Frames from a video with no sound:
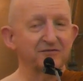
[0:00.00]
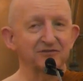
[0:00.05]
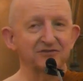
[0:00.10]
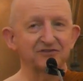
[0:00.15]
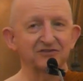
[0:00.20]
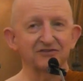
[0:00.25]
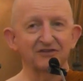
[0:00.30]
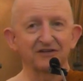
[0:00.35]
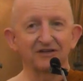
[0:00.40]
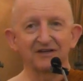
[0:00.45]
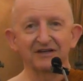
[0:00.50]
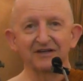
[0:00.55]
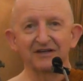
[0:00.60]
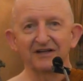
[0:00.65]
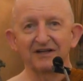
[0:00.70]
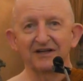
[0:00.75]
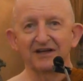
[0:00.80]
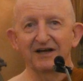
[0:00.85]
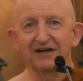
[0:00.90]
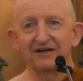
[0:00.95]
which is a
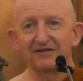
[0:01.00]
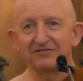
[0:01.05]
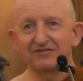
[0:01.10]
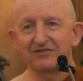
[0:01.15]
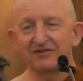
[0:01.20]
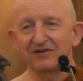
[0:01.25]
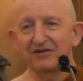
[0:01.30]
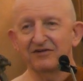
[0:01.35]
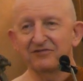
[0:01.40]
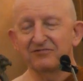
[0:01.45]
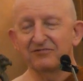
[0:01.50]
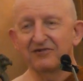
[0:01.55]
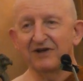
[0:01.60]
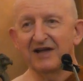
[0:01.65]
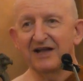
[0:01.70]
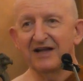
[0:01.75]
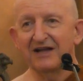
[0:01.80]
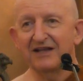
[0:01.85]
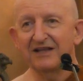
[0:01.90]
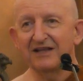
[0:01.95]
very
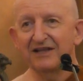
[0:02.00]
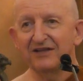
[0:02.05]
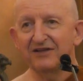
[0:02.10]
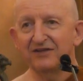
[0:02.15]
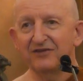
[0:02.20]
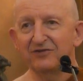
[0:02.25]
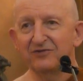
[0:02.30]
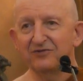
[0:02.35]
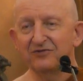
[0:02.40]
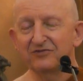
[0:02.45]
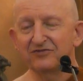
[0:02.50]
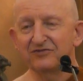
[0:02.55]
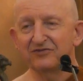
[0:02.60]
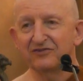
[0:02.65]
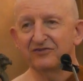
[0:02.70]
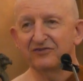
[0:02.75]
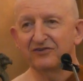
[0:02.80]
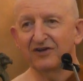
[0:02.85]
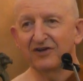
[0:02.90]
rarely used